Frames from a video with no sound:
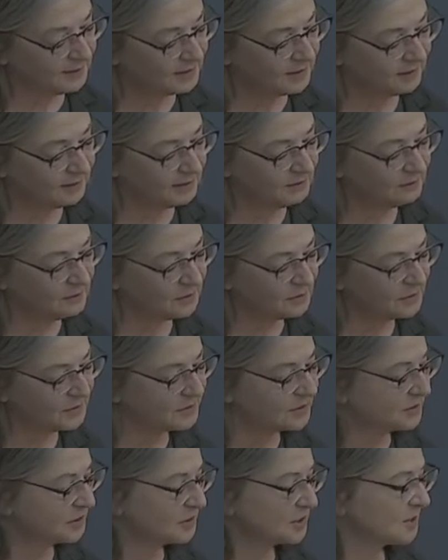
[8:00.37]
and
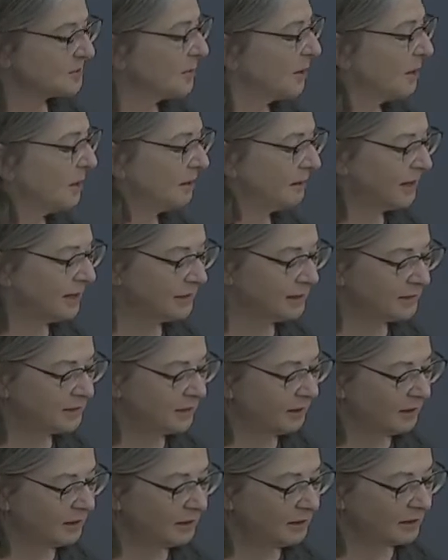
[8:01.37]
delivers the small headed
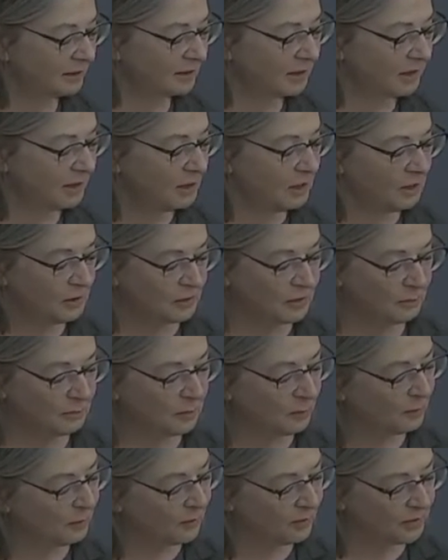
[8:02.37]
dog, the
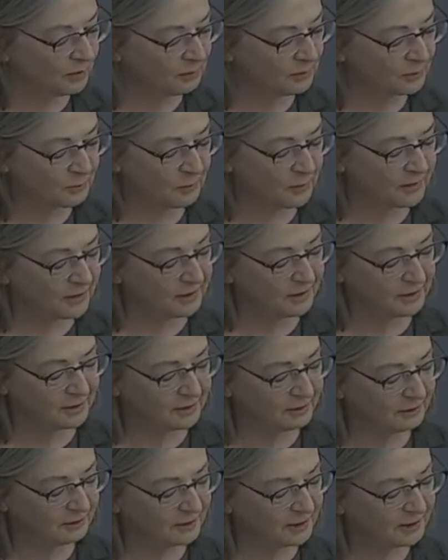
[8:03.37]
boy with one
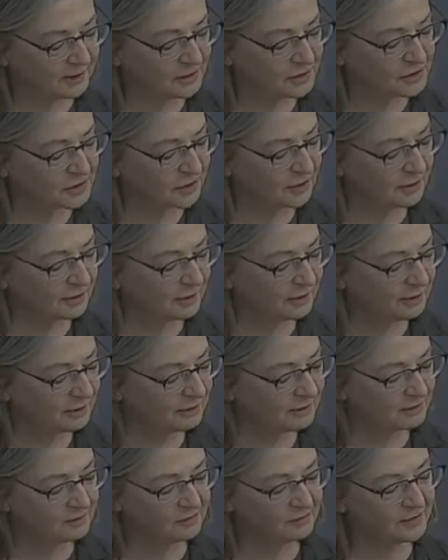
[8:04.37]
ear larger,
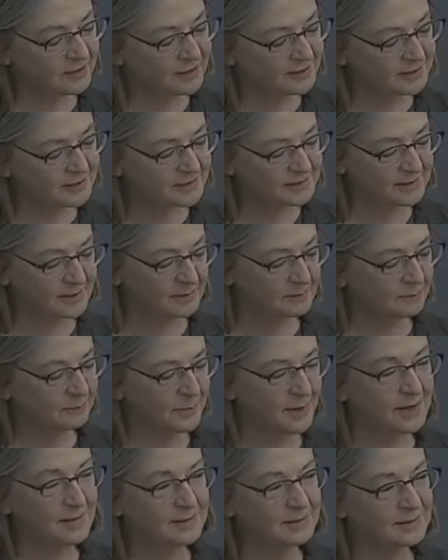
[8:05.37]
the fence
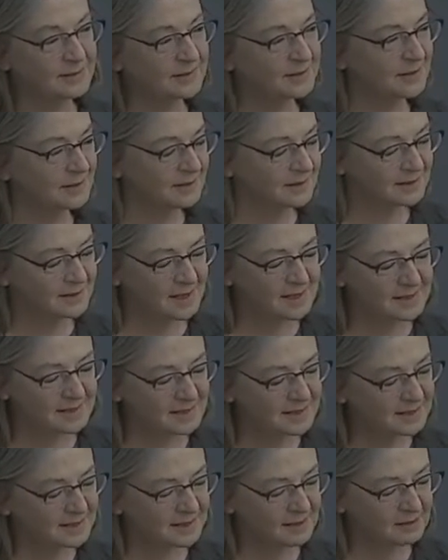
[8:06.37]
that bends and sends
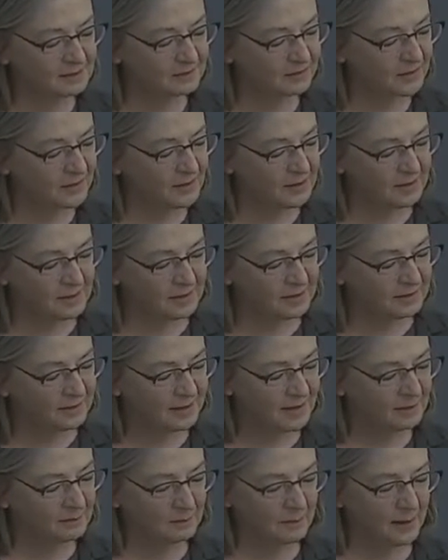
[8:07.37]
itself,
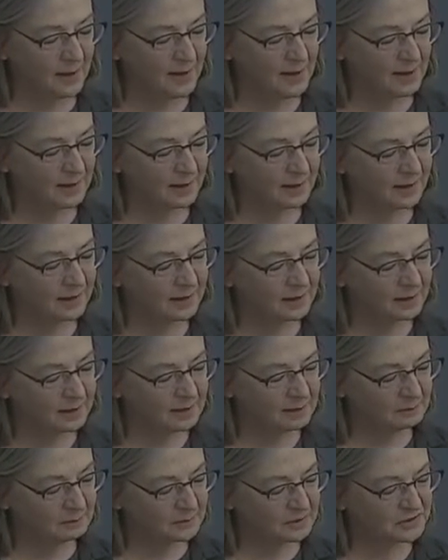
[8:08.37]
not back,
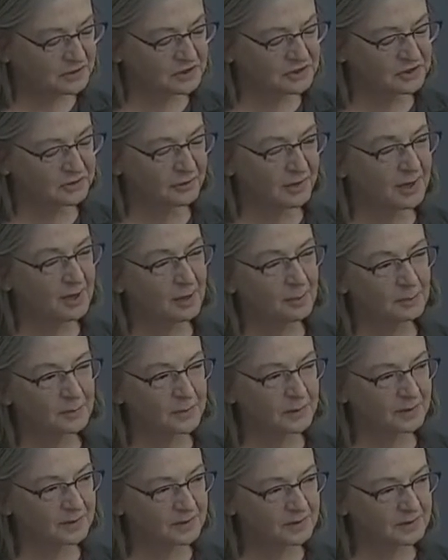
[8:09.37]
but straight
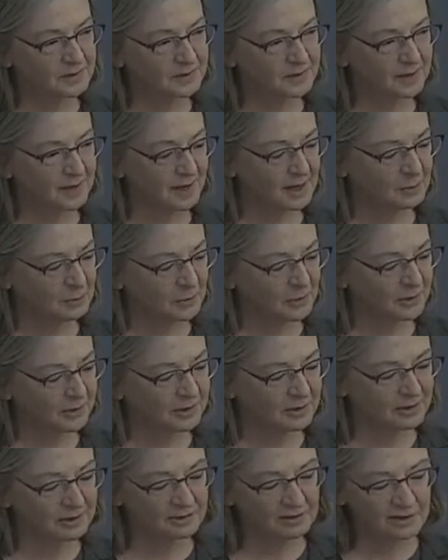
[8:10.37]
up
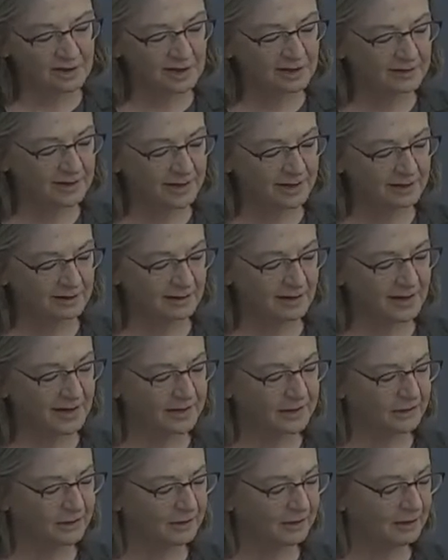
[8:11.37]
skyward and looking like a
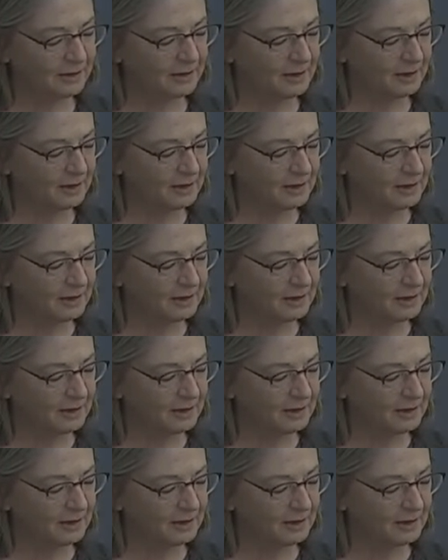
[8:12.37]
ladder.